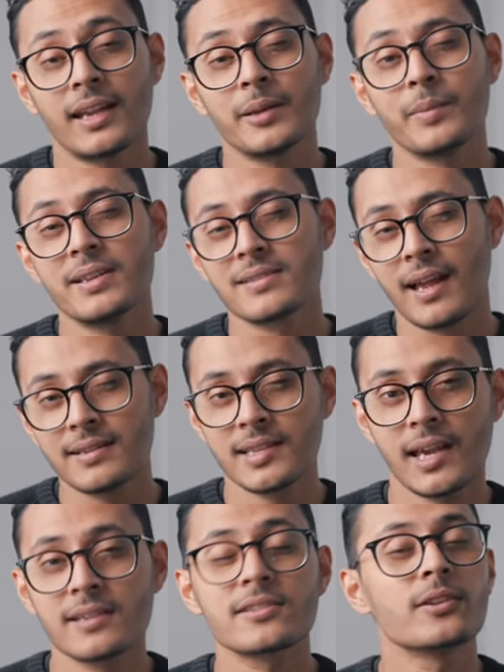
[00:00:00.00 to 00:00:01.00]
and it means that
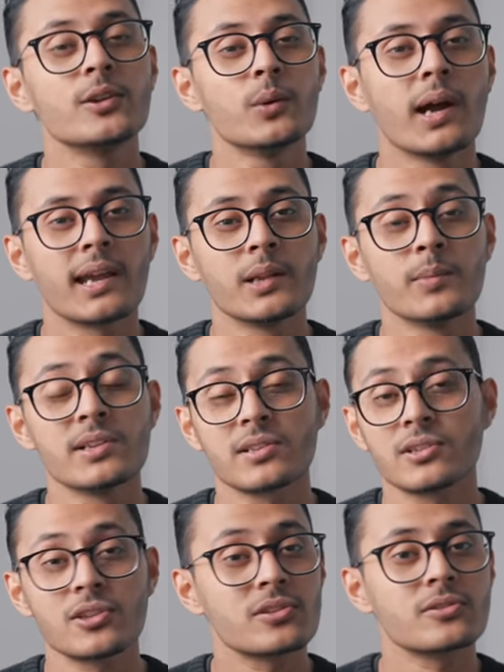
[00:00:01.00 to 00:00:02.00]
text and UI elements
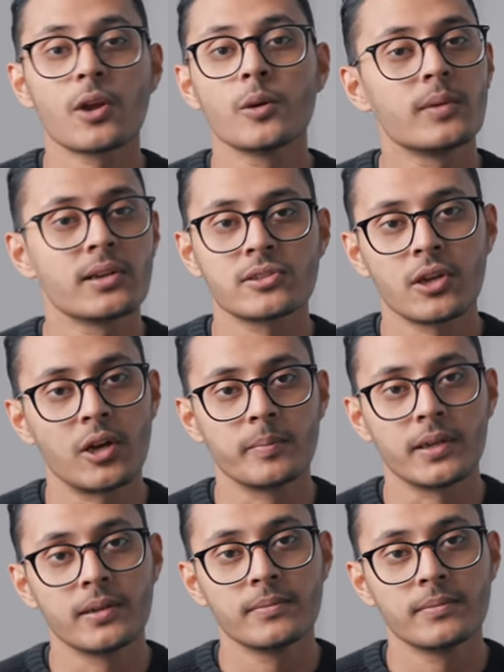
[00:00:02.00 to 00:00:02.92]
are just so much sharper.